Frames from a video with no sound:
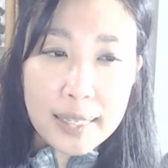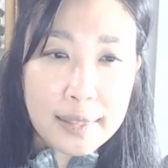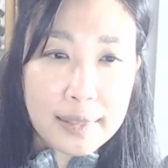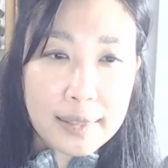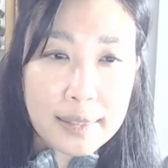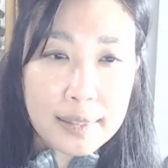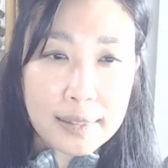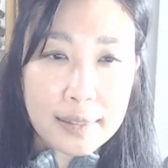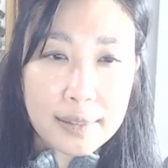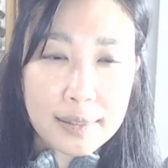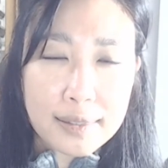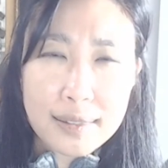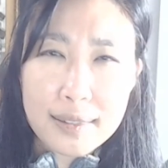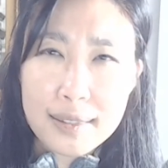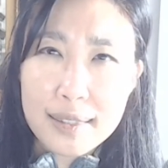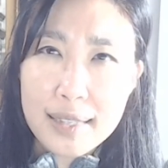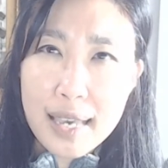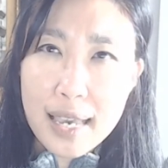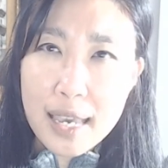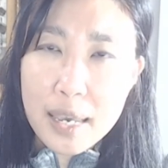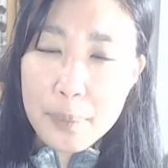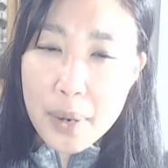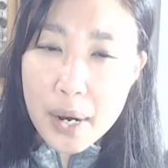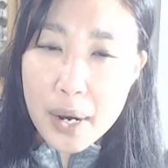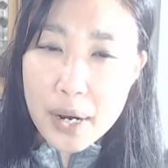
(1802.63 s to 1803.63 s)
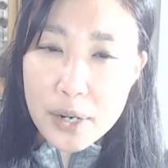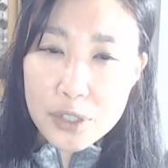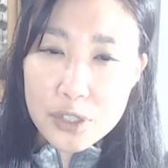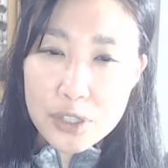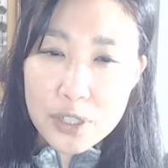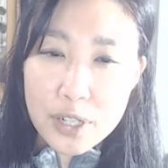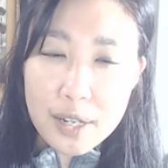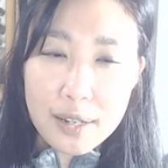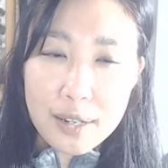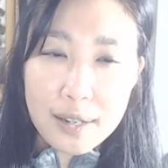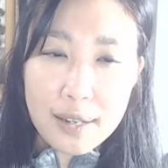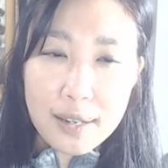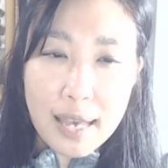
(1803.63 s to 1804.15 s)
the K
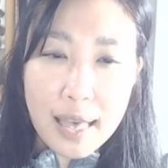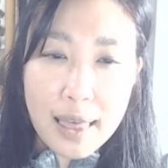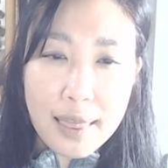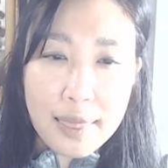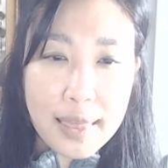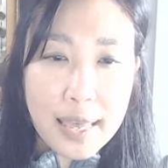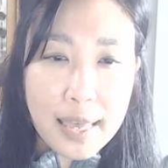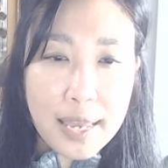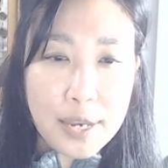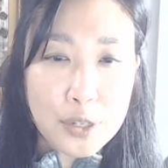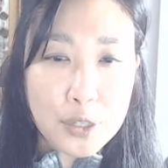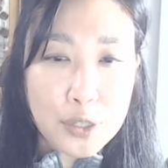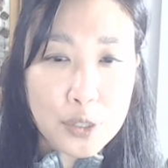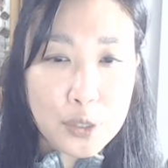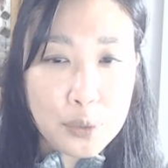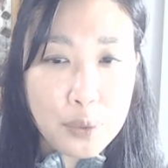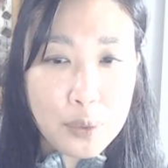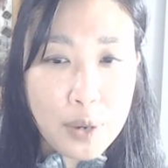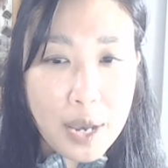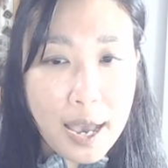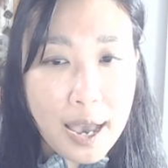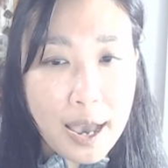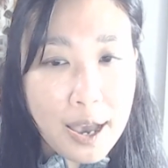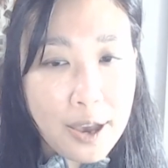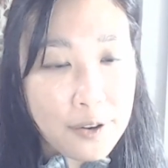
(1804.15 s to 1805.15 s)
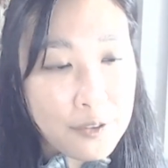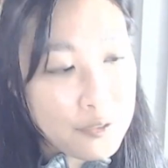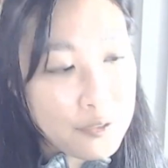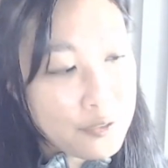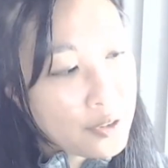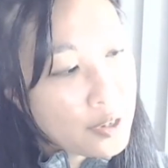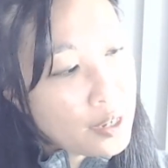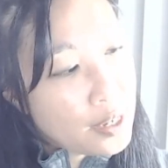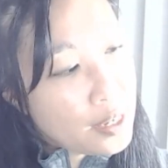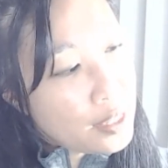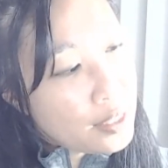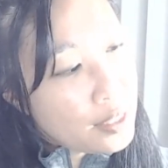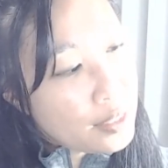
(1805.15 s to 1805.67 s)
Pasha, and then you have
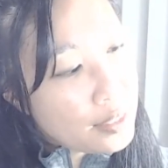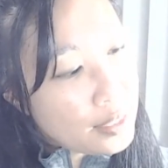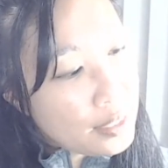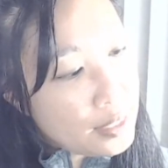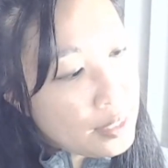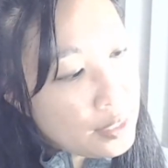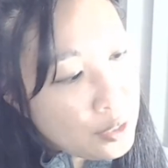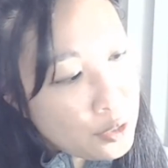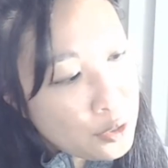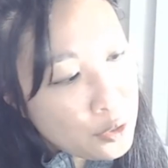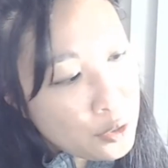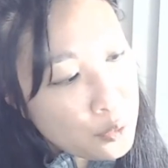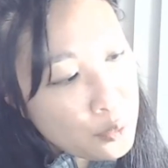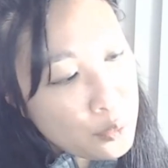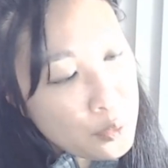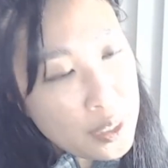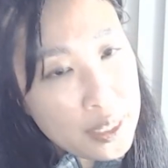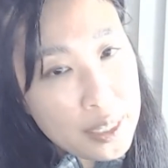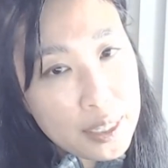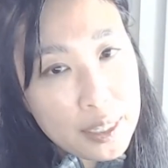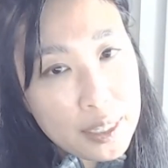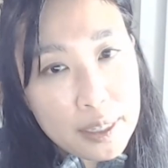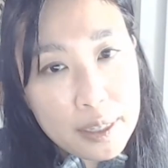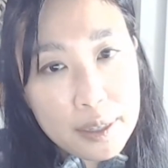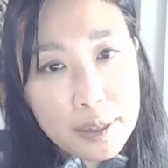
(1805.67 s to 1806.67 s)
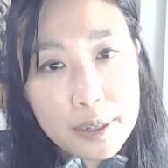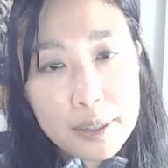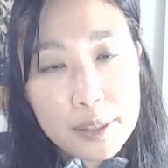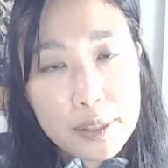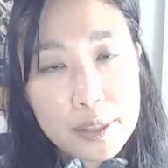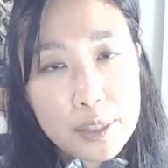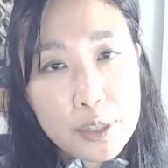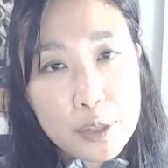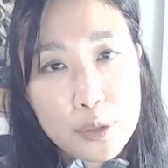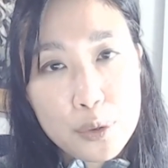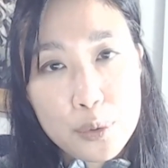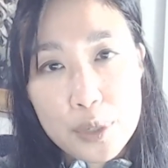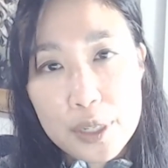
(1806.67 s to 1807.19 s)
the
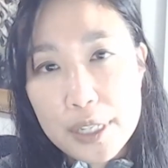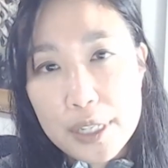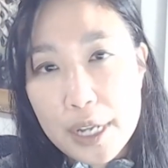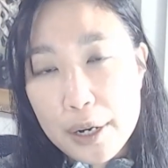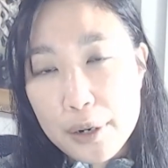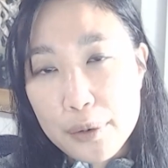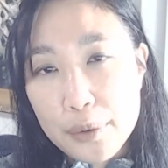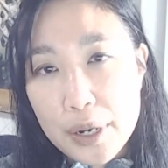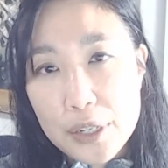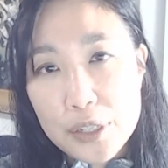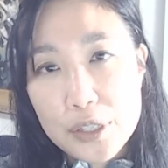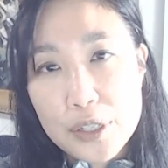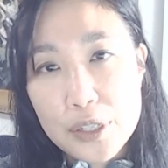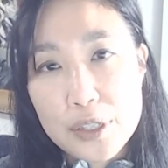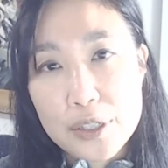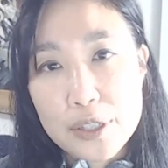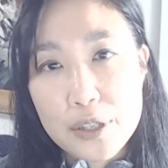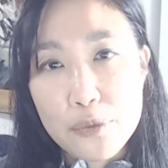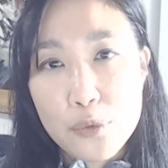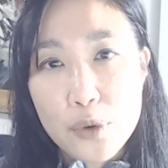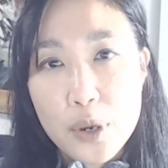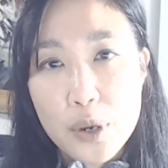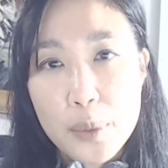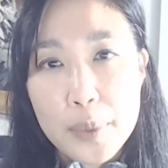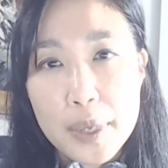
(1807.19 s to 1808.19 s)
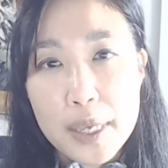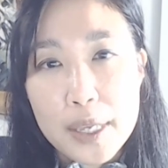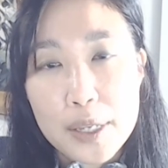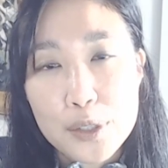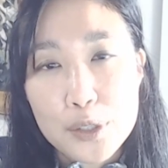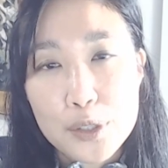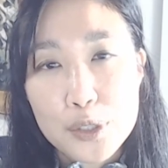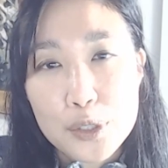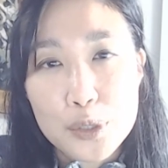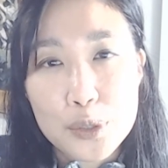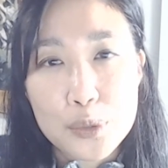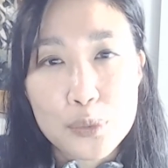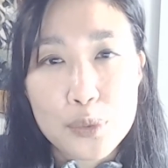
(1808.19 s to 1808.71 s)
three generations of women
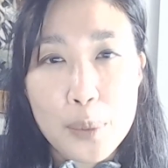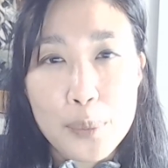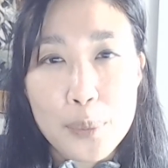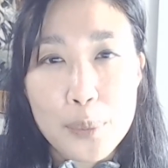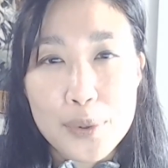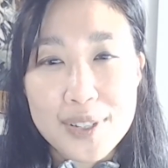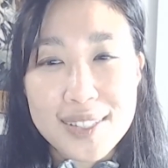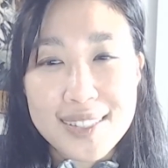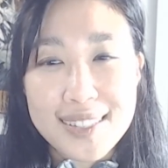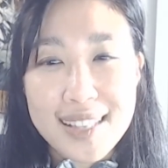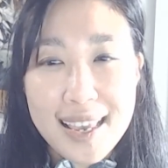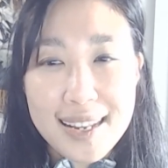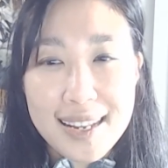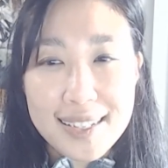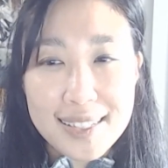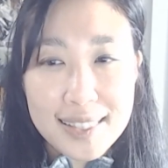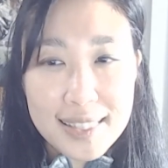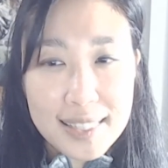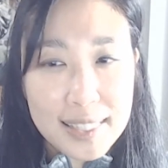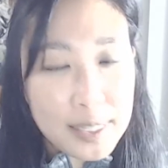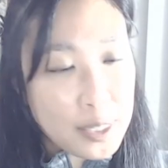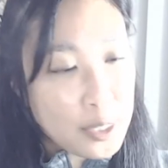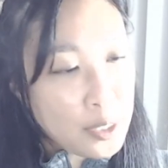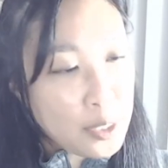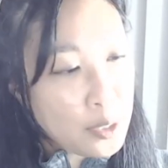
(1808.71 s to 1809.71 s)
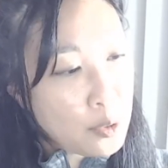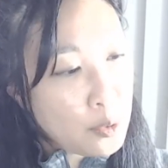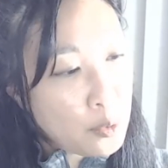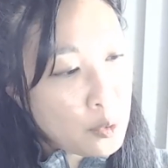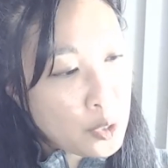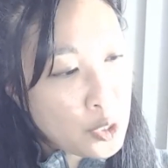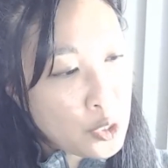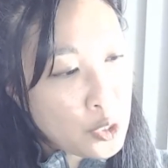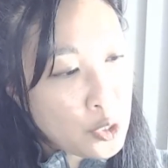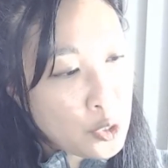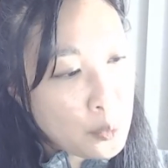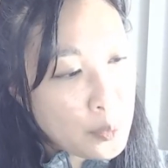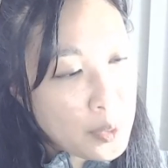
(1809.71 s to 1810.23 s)
to represent the
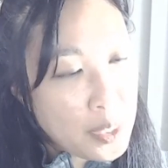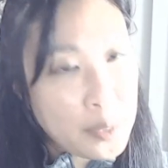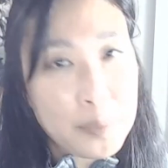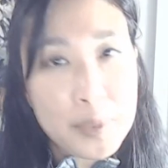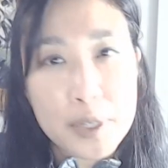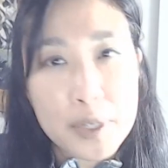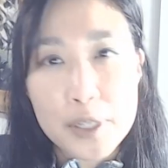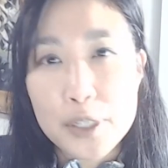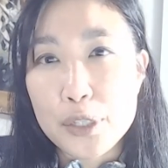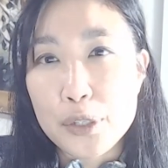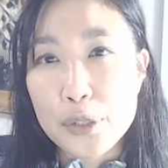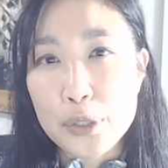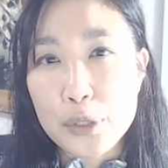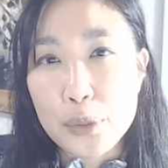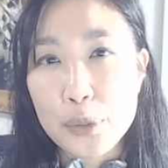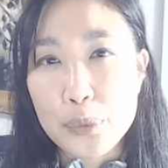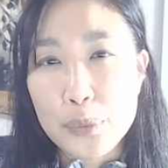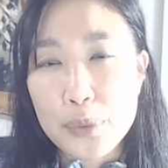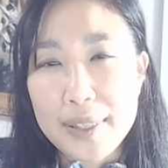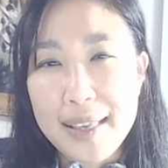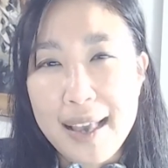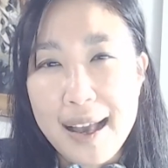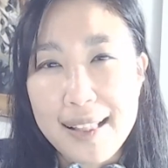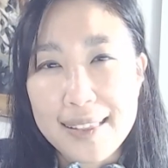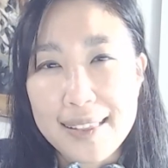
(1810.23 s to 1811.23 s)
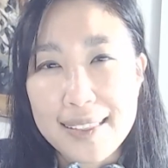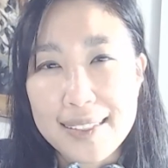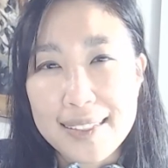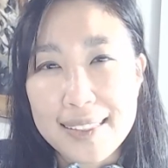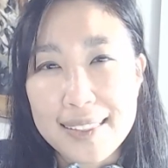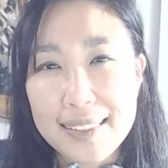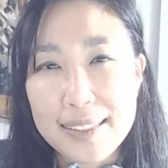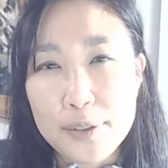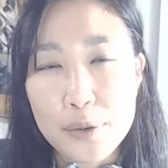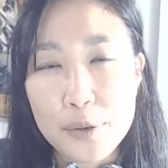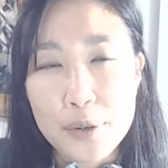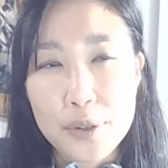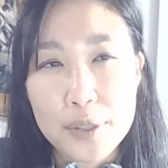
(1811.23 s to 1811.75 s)
human material reality
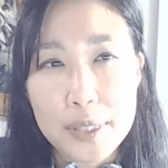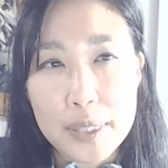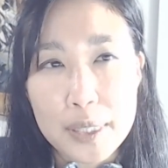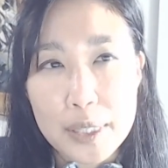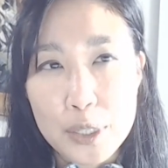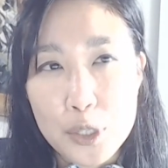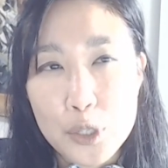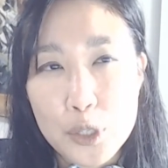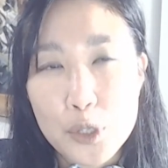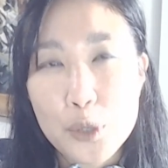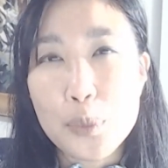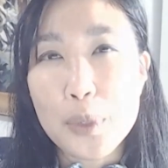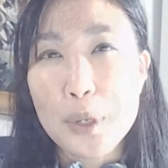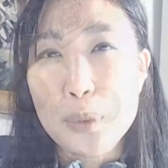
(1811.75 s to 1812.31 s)
or the human